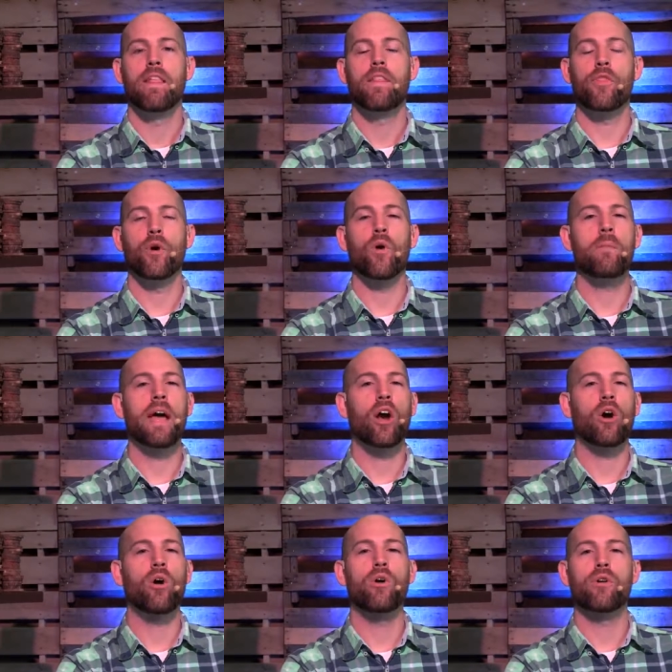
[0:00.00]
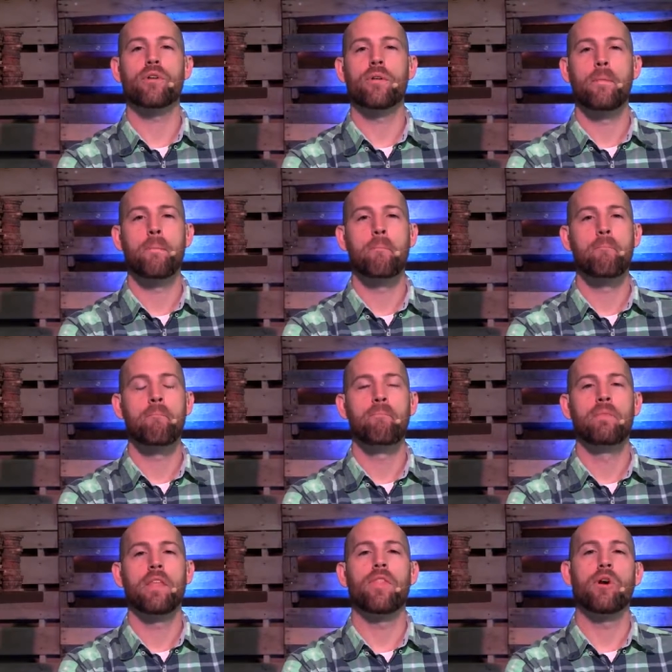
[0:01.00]
that though it may hurt,
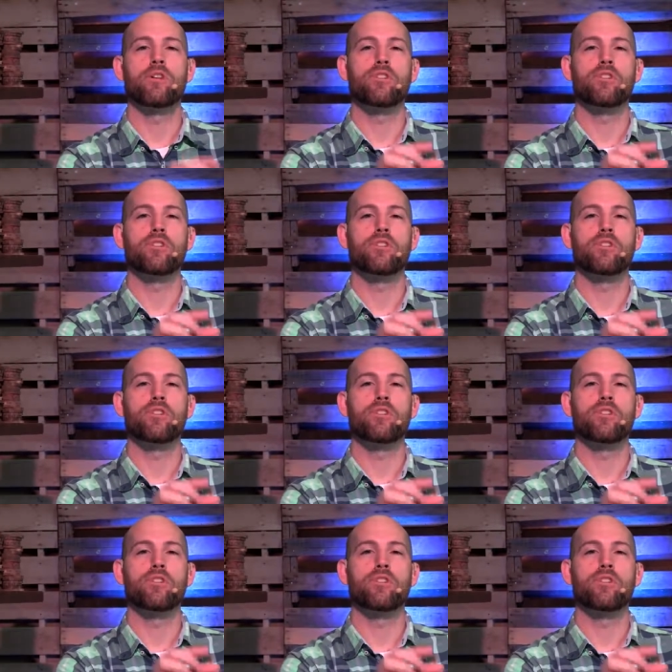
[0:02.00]
that there